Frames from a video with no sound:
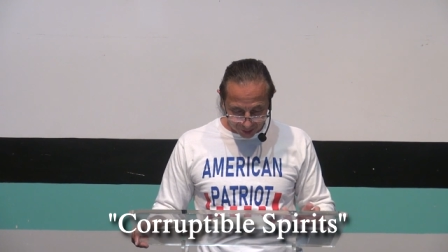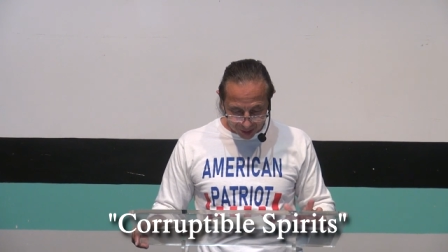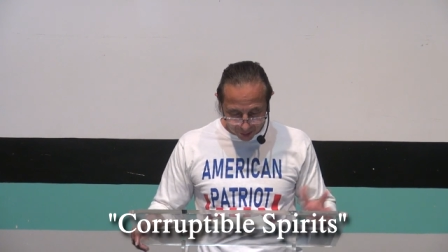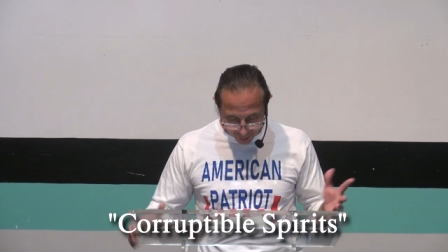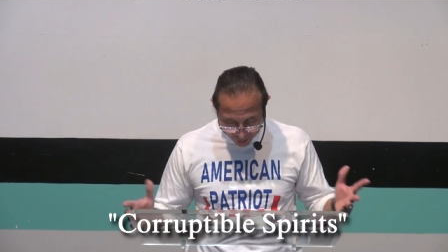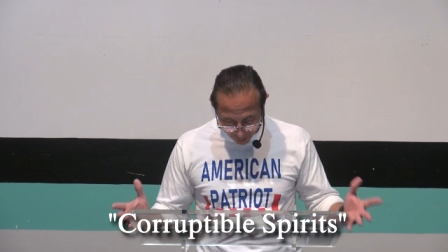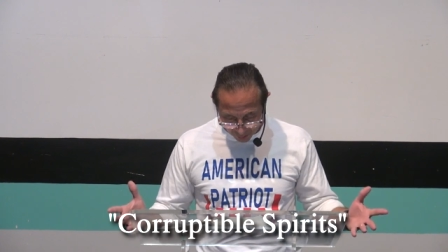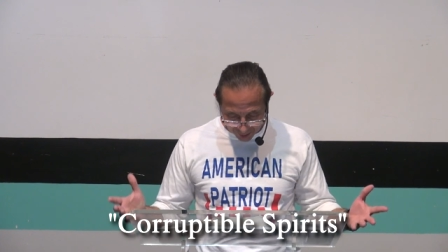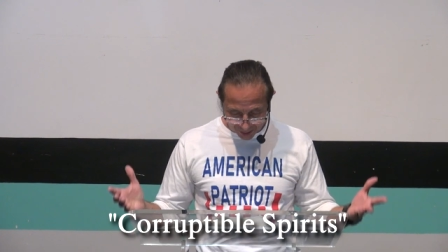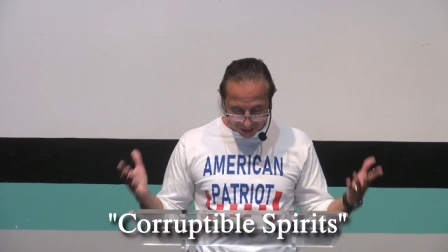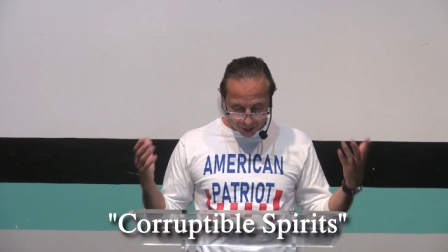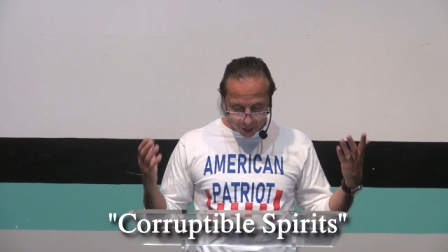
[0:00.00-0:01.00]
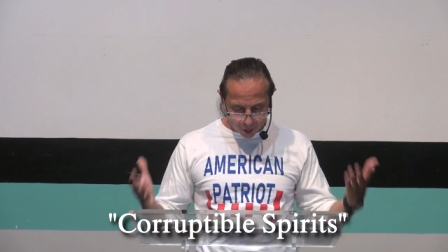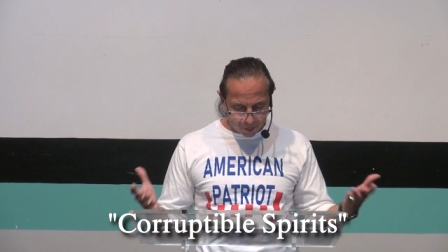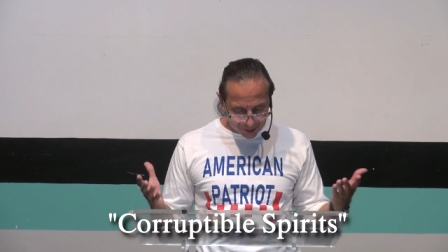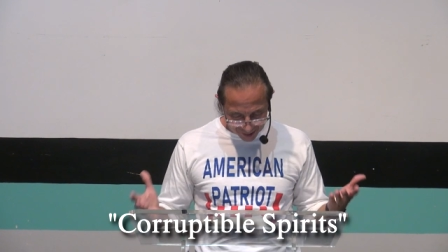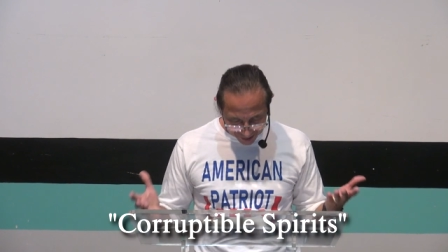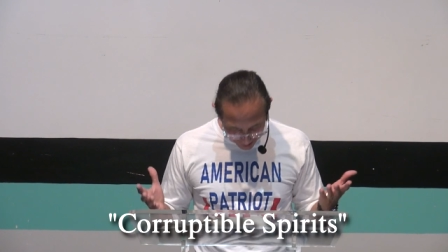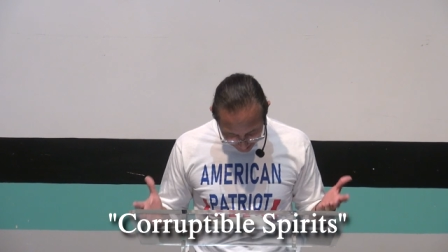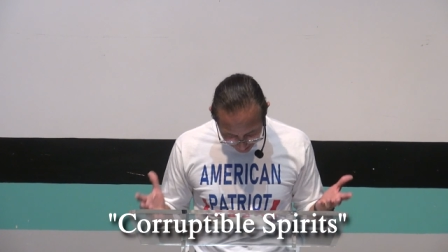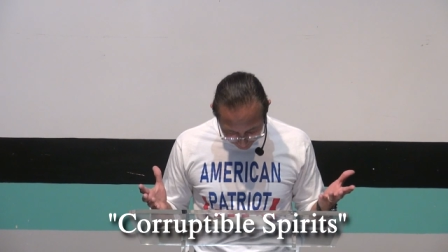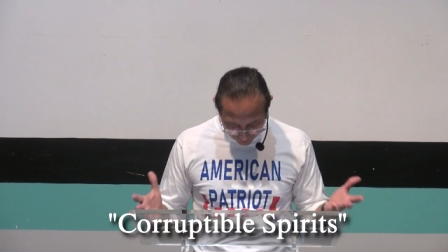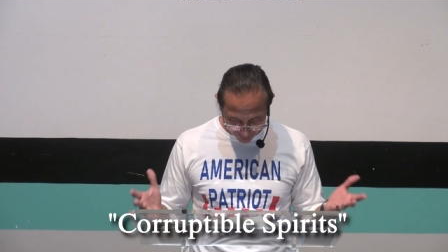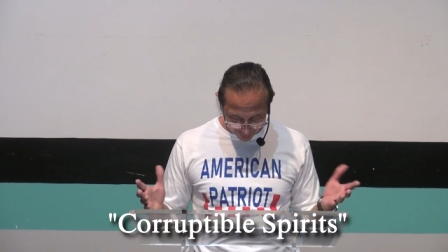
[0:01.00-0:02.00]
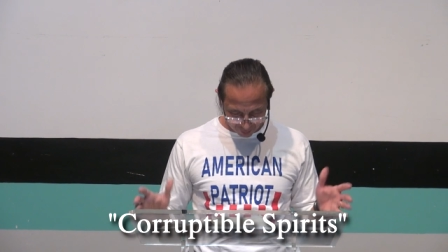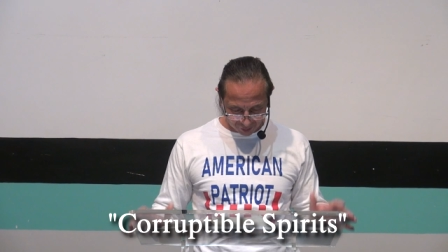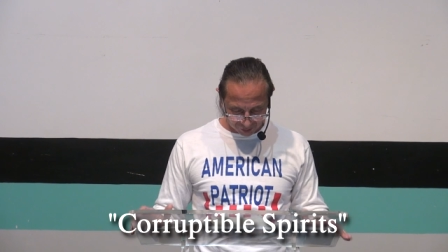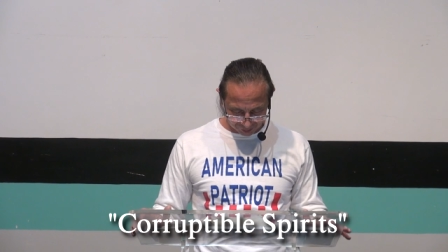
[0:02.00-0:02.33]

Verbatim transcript: Little children, let no one deceive you.